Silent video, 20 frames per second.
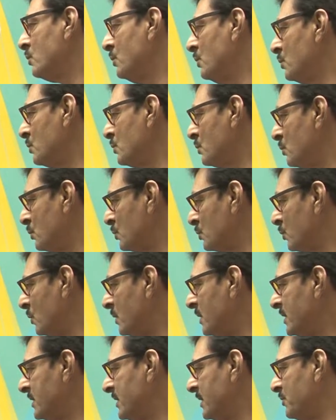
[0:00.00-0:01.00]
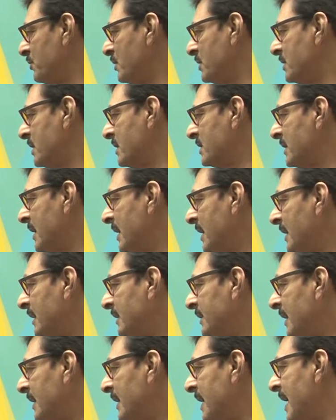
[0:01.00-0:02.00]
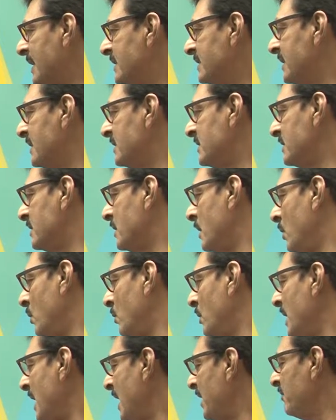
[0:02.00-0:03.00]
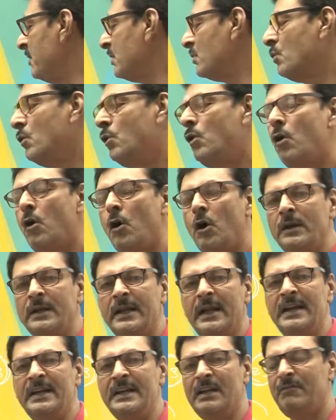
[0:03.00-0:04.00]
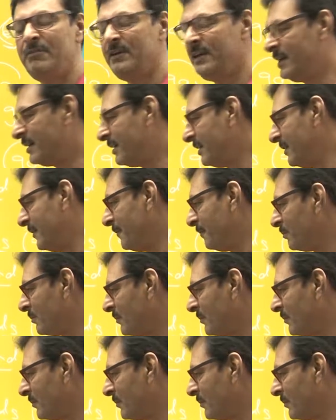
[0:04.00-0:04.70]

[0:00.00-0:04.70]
used to show the situations that exist now and will go on indefinitely.